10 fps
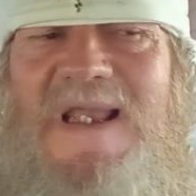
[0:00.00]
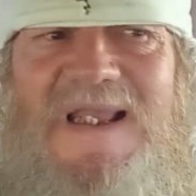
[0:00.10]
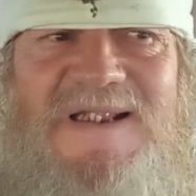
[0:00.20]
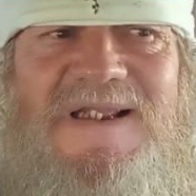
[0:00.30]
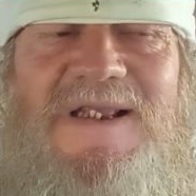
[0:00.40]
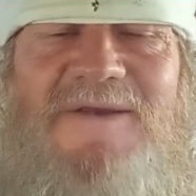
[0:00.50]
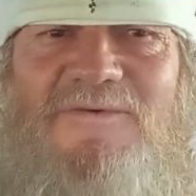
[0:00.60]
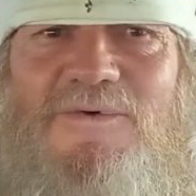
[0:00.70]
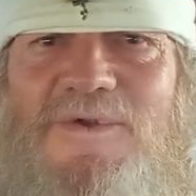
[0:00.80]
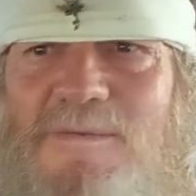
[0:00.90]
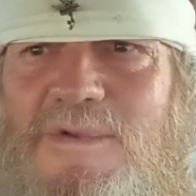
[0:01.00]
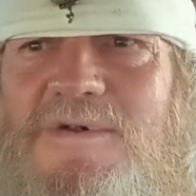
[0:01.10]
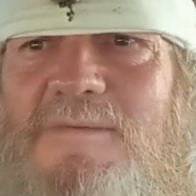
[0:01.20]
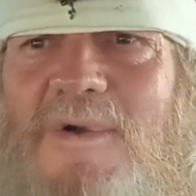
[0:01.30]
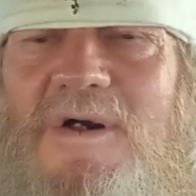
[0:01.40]
and evil, the
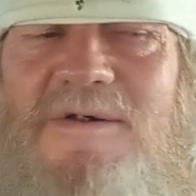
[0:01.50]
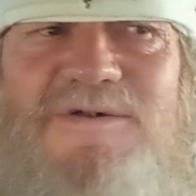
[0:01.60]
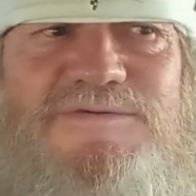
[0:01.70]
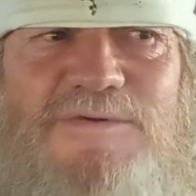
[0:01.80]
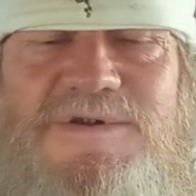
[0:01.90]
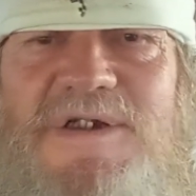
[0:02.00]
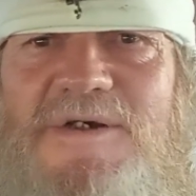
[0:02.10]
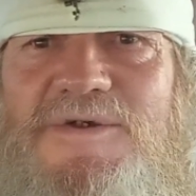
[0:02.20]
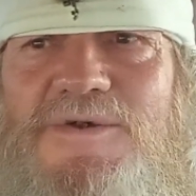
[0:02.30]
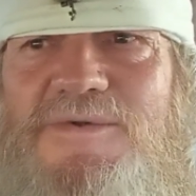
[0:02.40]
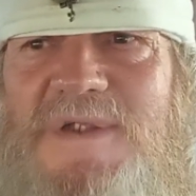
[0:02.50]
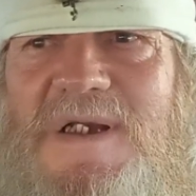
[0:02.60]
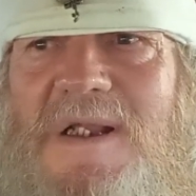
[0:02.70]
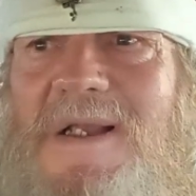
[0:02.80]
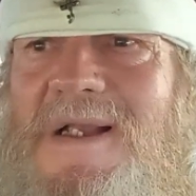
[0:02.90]
Book of Martyrs, will tell you that